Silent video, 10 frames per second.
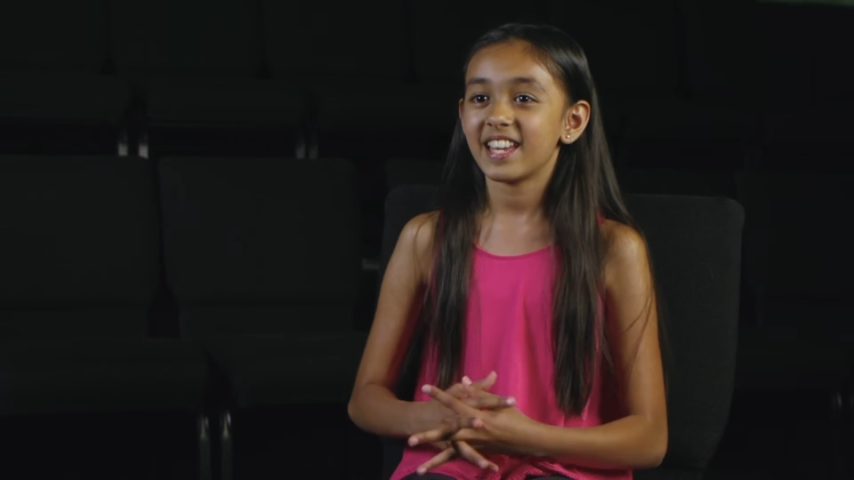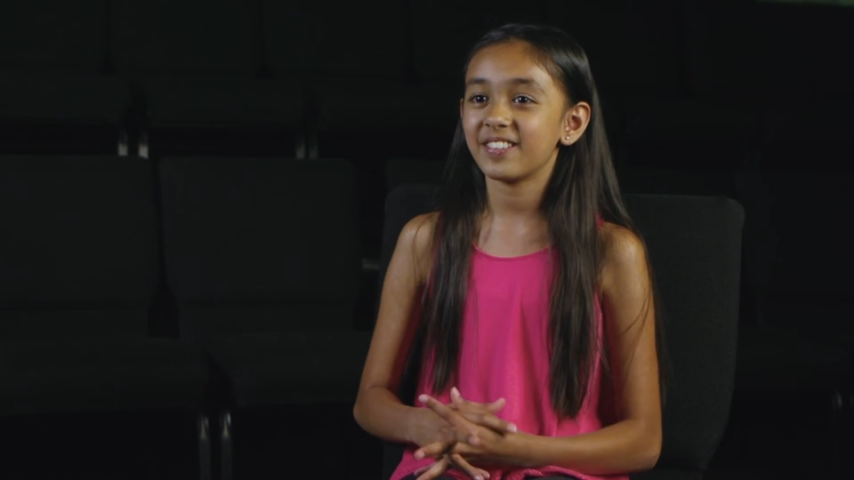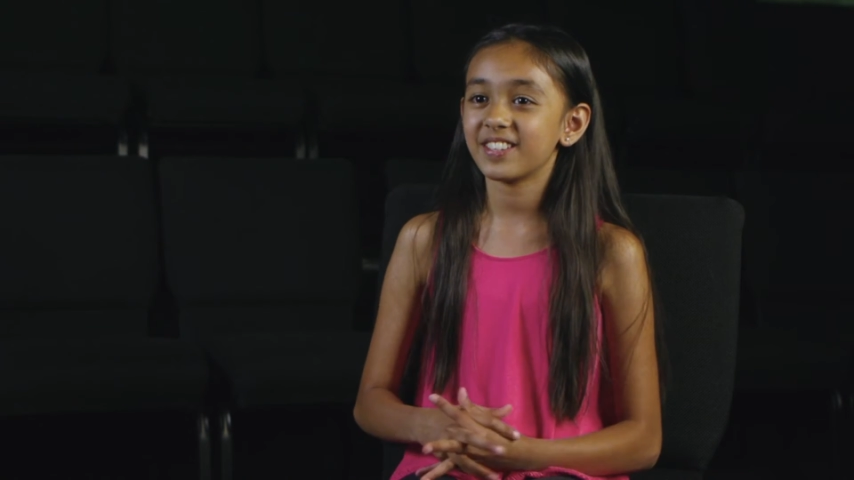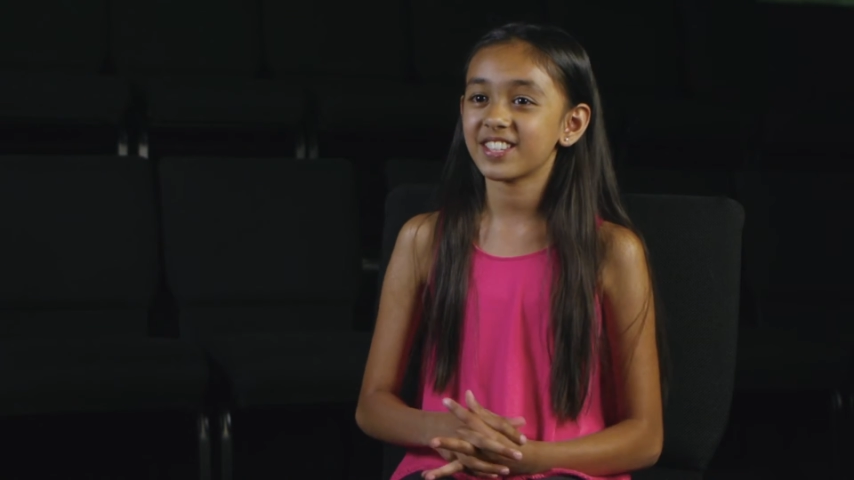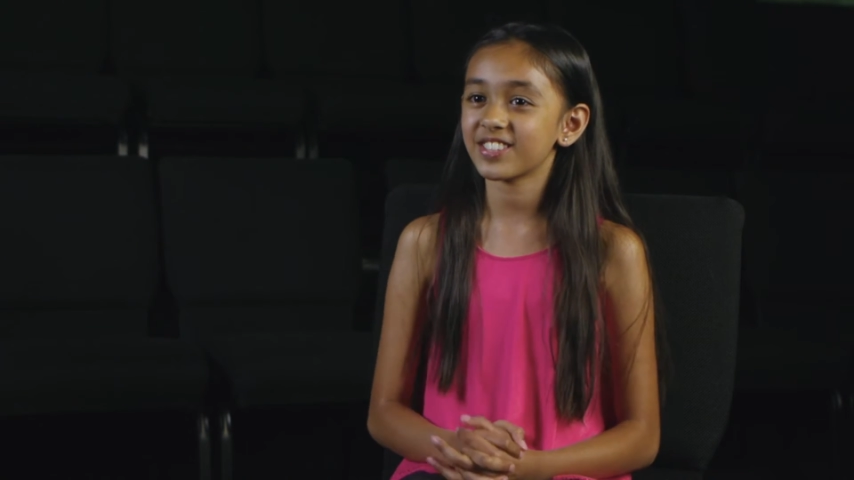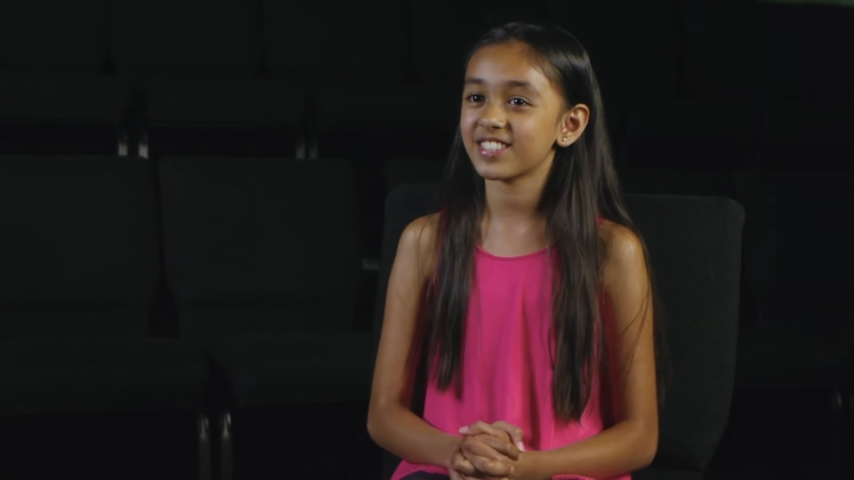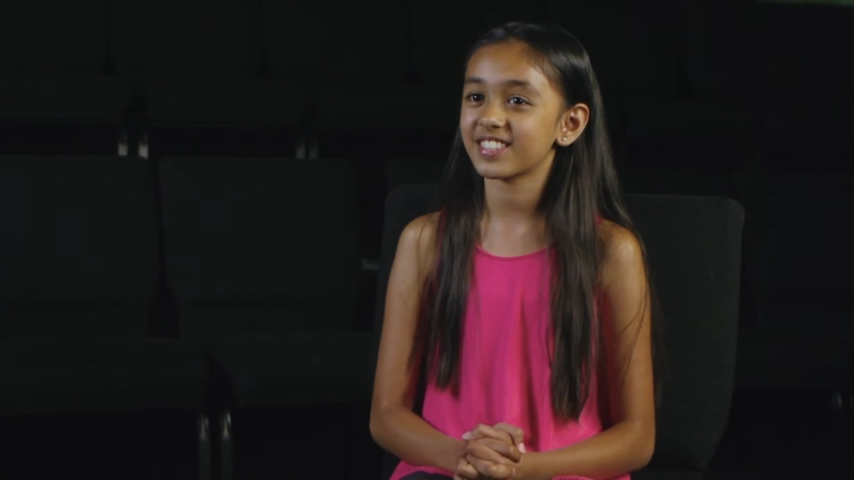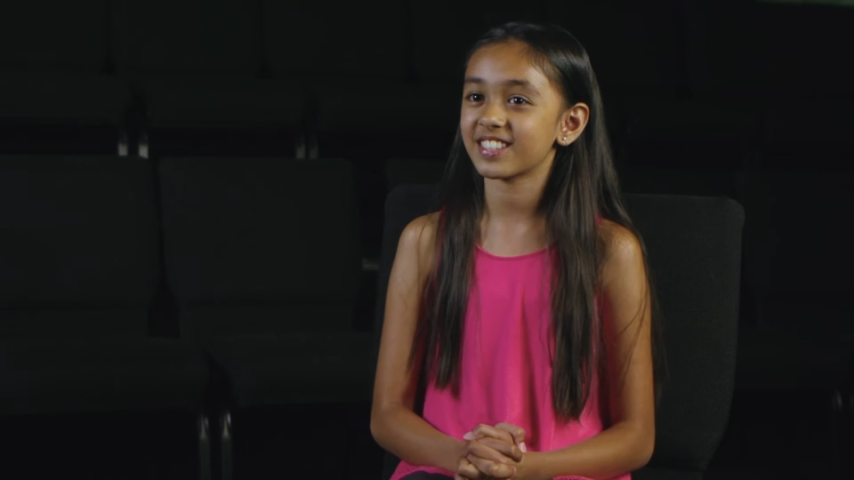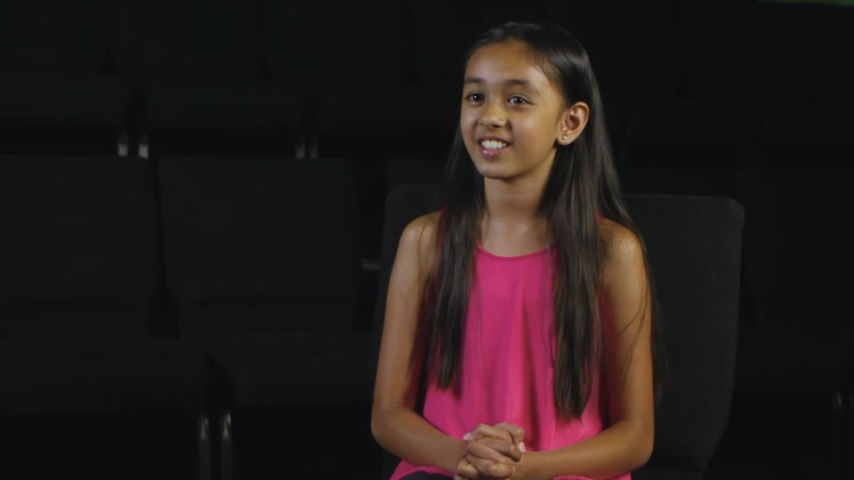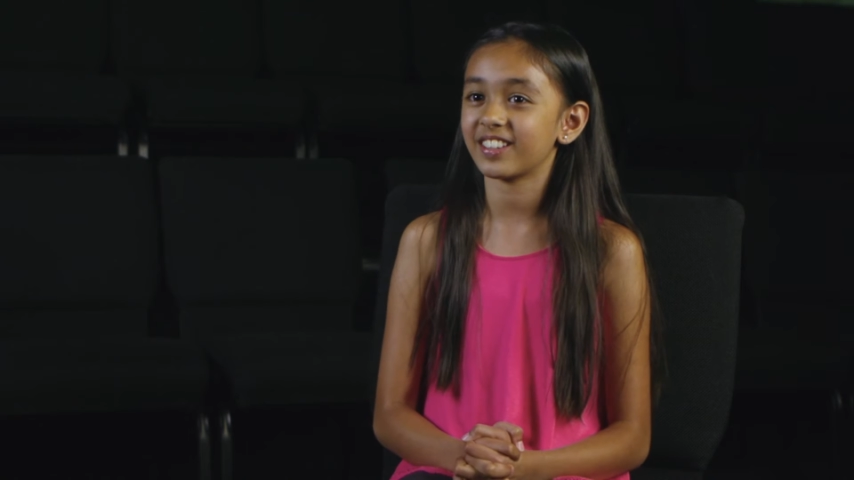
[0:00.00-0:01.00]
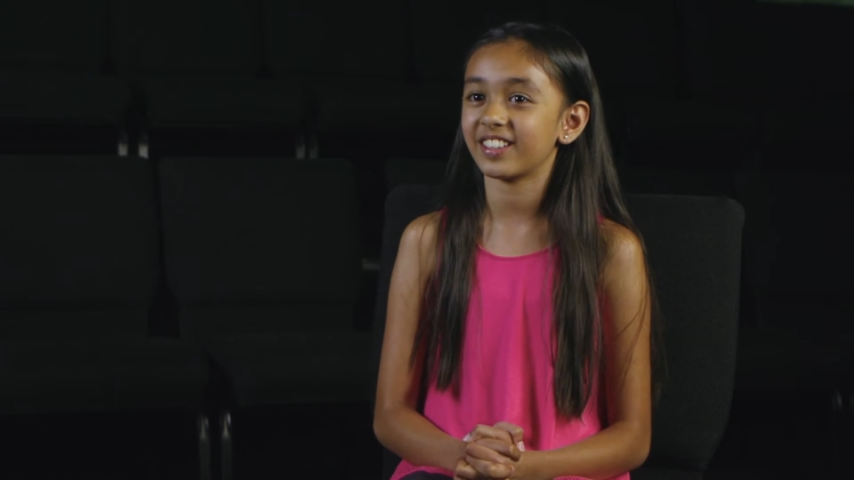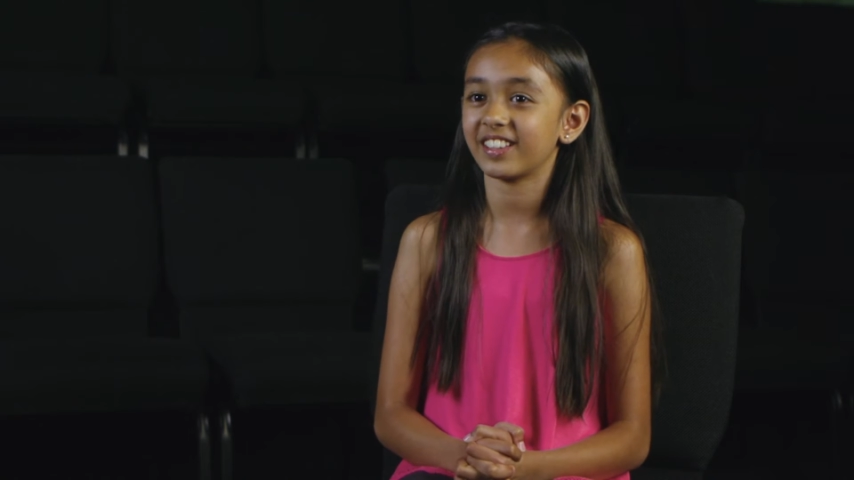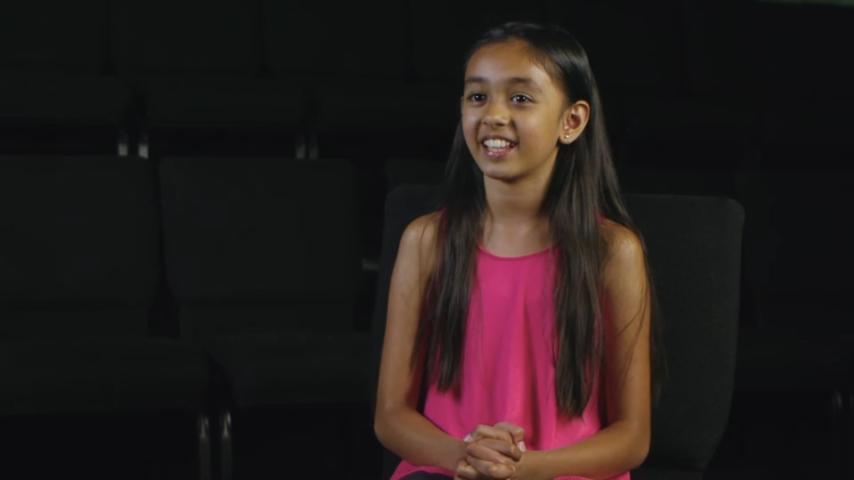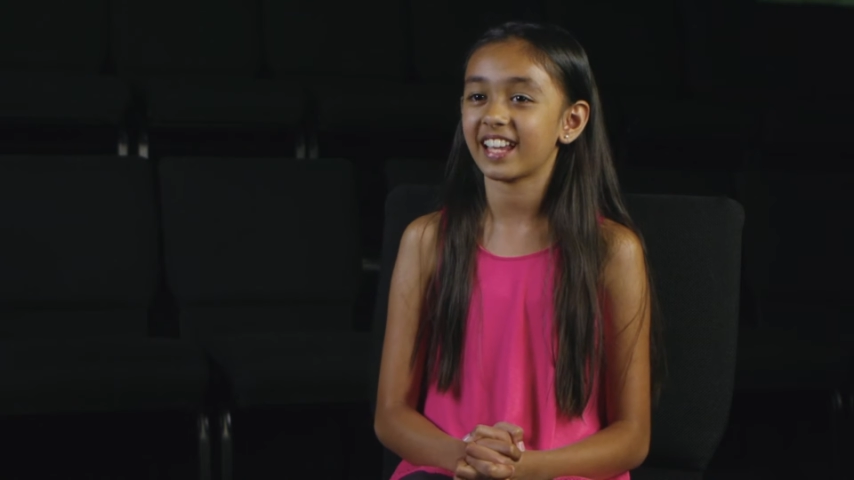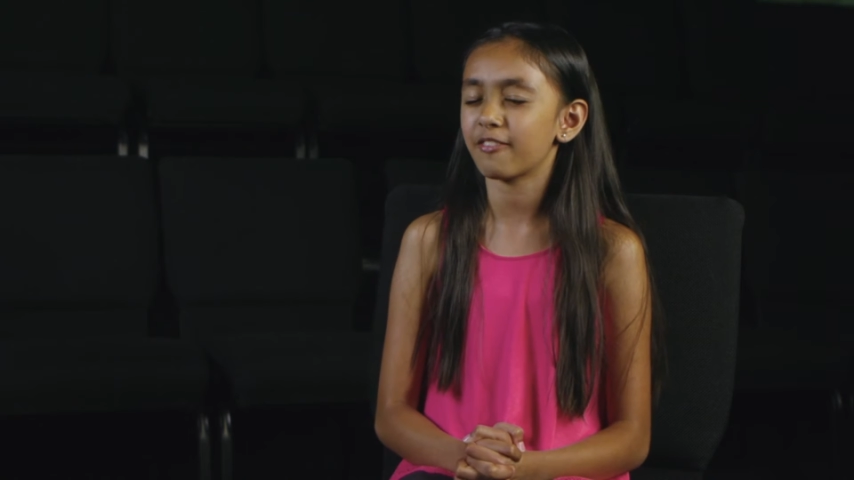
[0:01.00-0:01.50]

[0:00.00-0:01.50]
it was just like